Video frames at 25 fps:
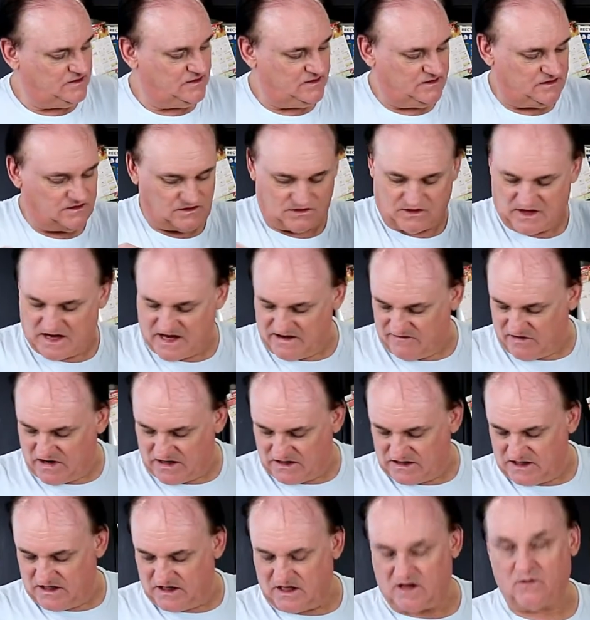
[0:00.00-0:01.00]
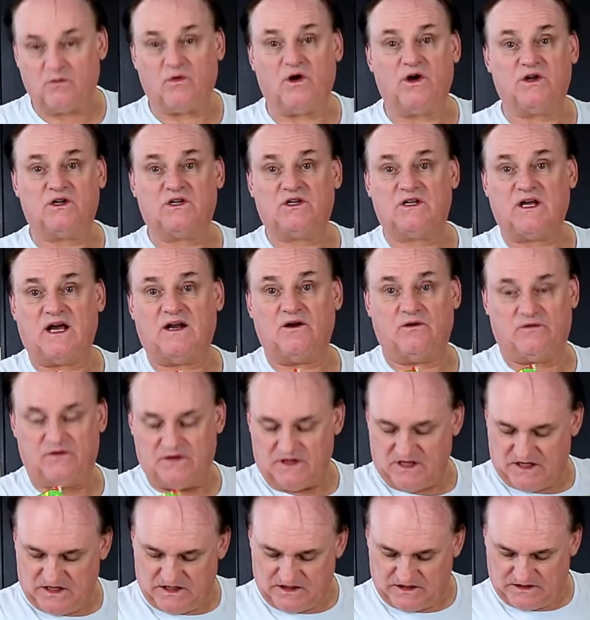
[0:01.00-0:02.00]
So I have, I think, about 10 of
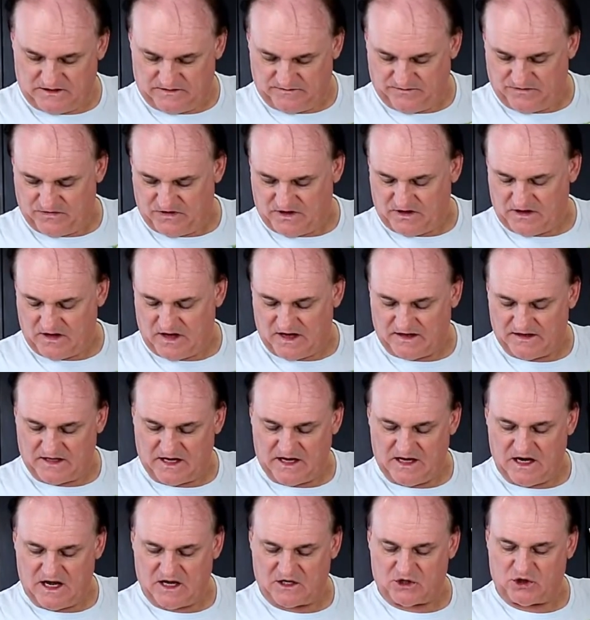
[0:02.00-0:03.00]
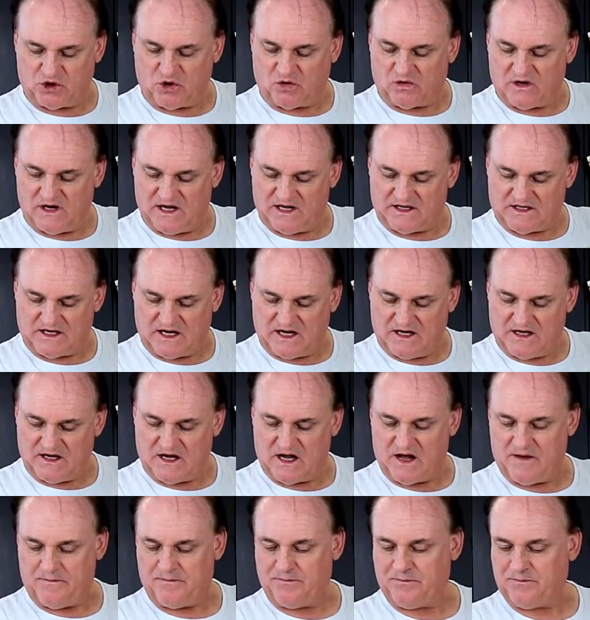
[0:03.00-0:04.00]
these, and they like chocolate and
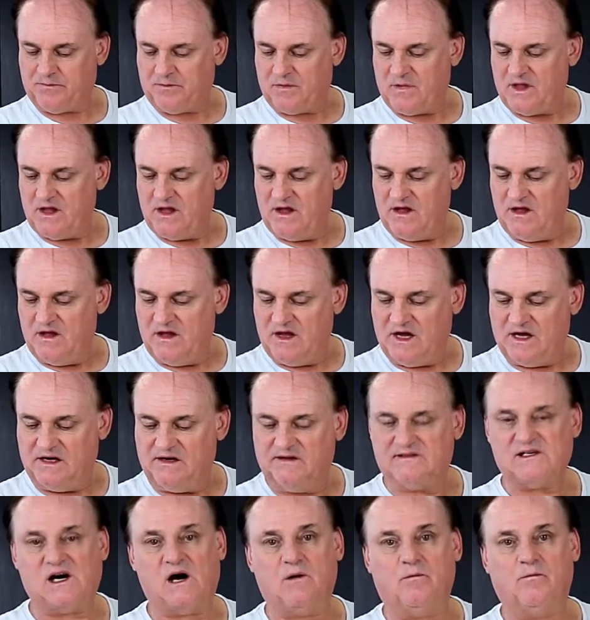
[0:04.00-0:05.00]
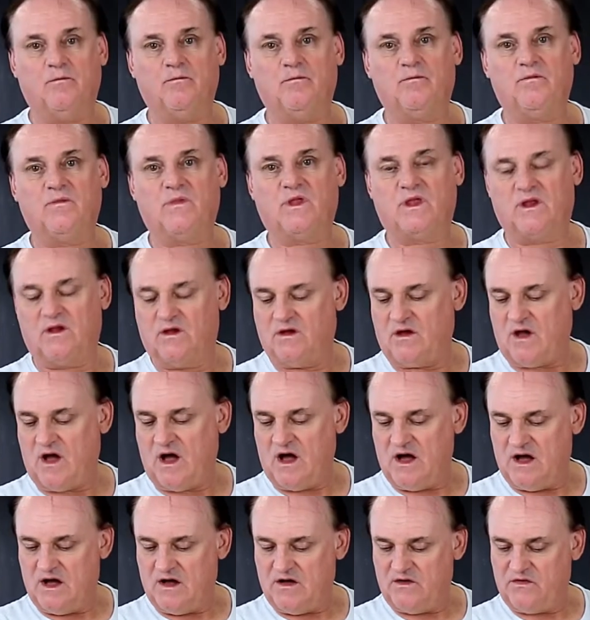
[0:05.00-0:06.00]
rum
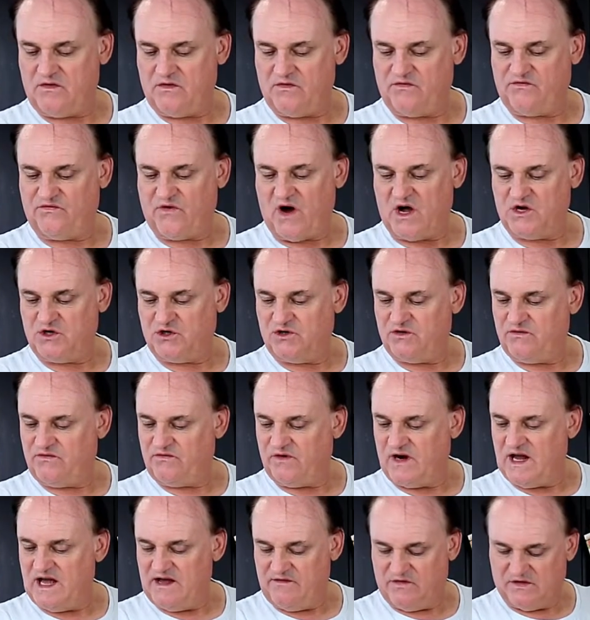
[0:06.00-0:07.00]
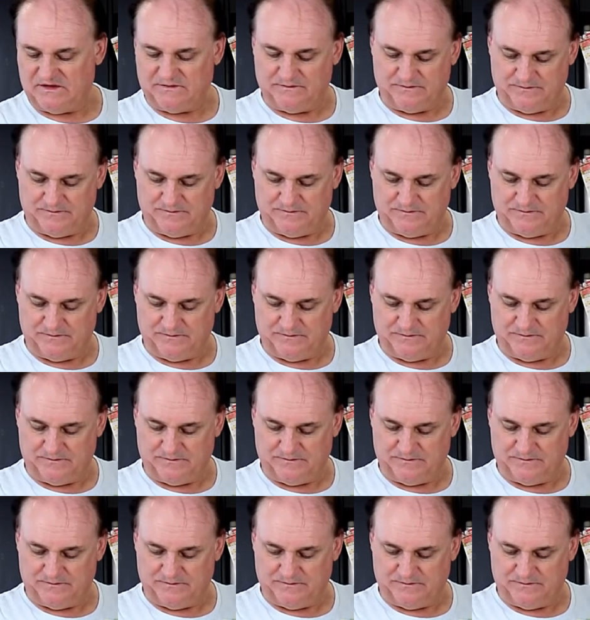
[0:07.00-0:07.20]
fudge flavor.